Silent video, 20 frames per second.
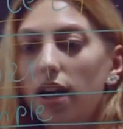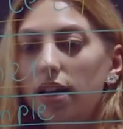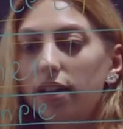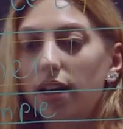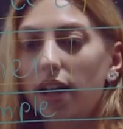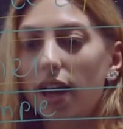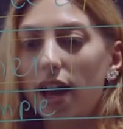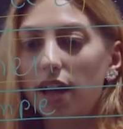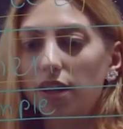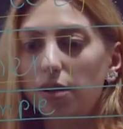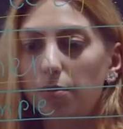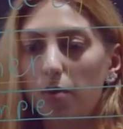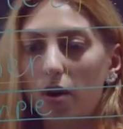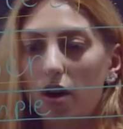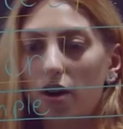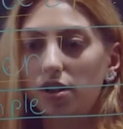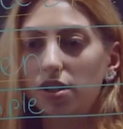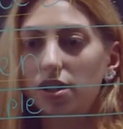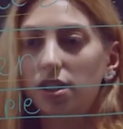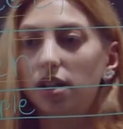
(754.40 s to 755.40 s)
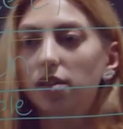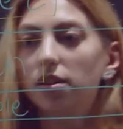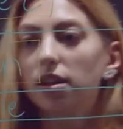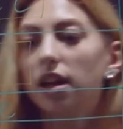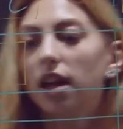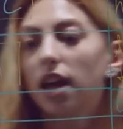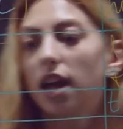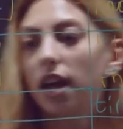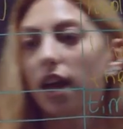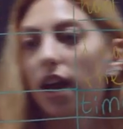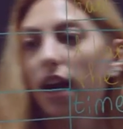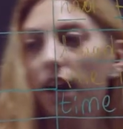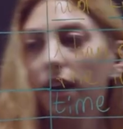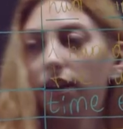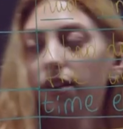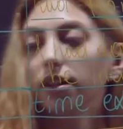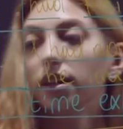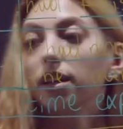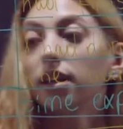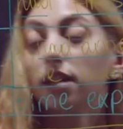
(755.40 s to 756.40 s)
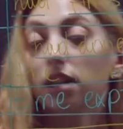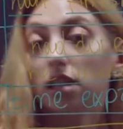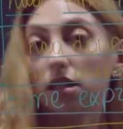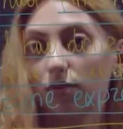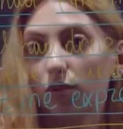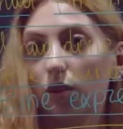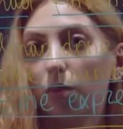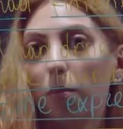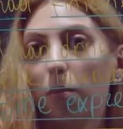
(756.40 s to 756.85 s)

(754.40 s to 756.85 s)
they had a party. Had is for